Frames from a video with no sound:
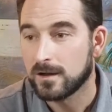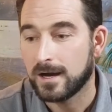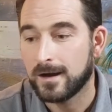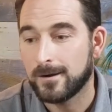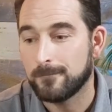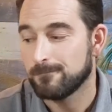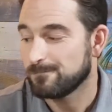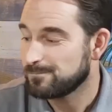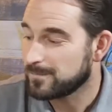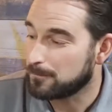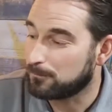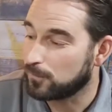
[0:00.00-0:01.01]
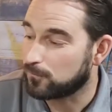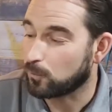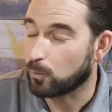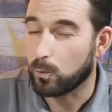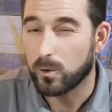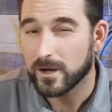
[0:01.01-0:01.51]
Um, but for
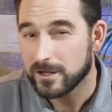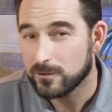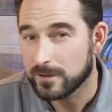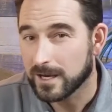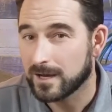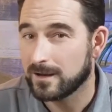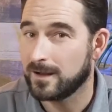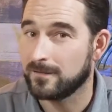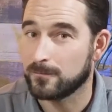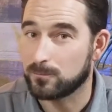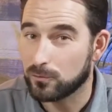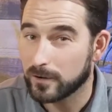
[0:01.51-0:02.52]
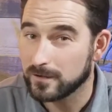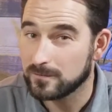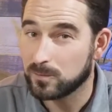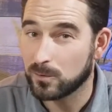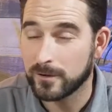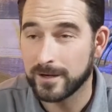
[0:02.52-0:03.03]
what you get and the price
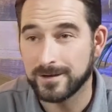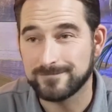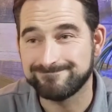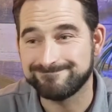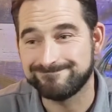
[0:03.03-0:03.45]
point,